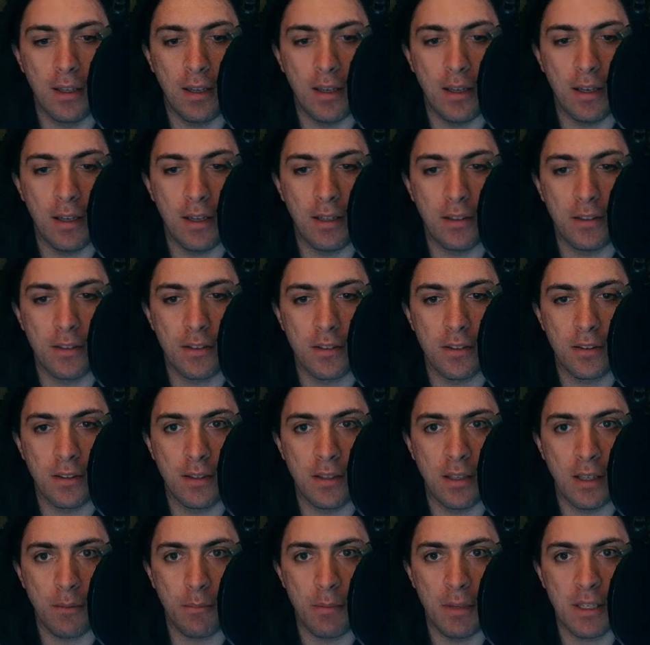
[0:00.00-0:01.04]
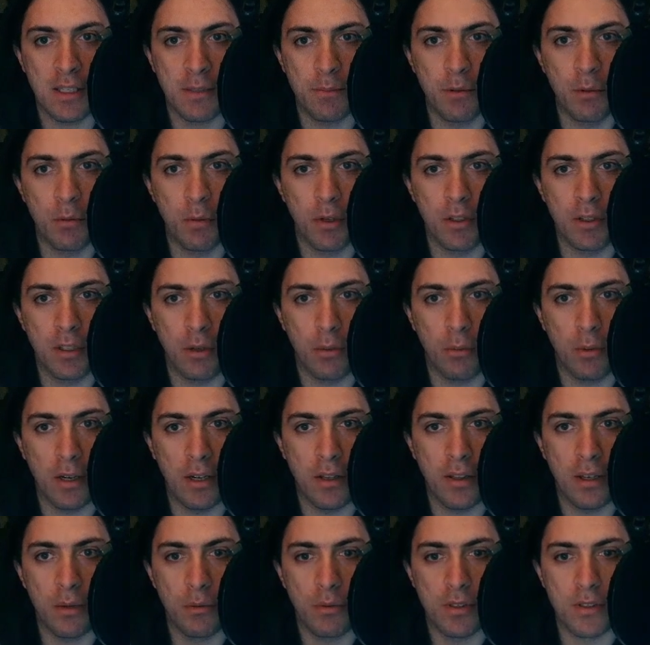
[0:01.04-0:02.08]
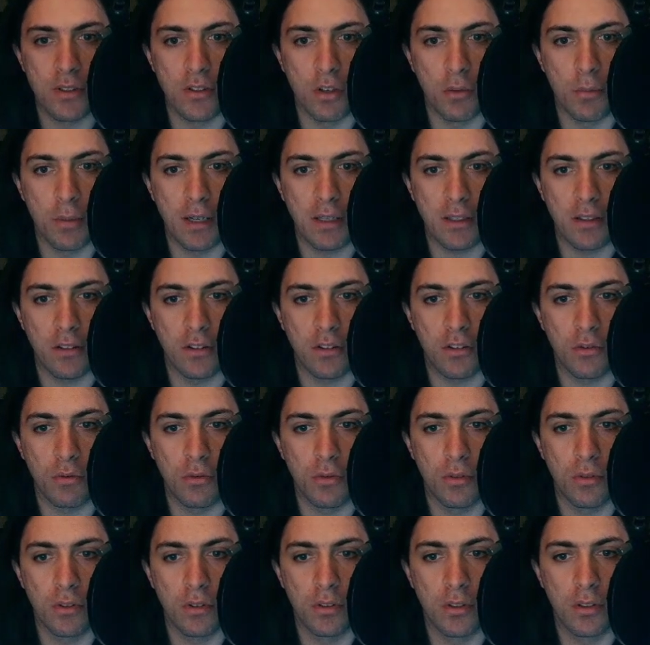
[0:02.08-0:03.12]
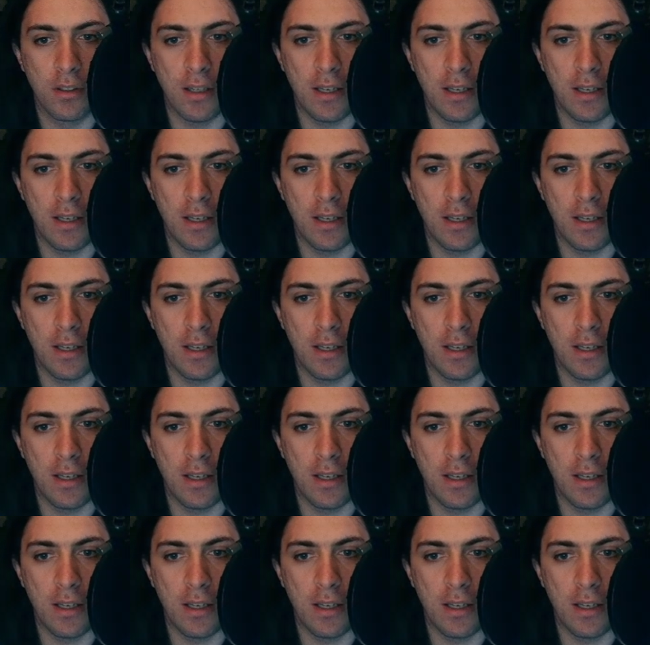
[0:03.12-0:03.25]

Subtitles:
And that makes me wonder why there is no button to